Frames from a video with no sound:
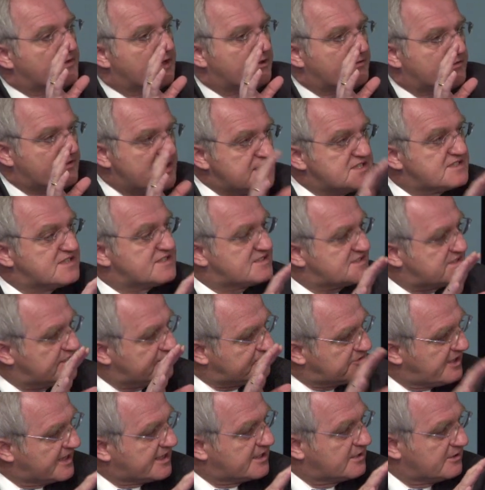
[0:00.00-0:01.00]
I think that it's
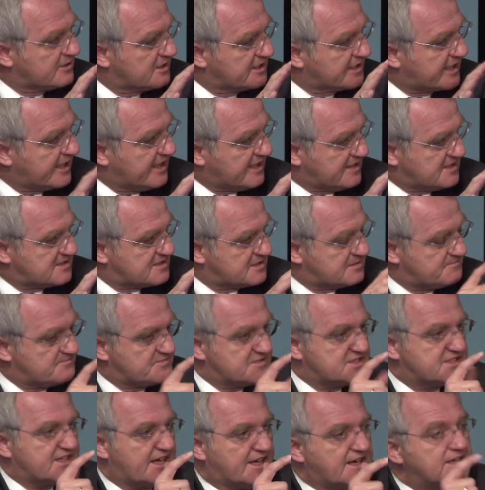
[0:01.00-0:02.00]
impossible to do
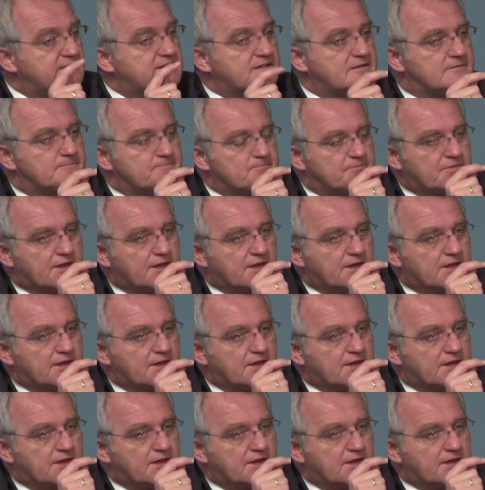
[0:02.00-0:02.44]
both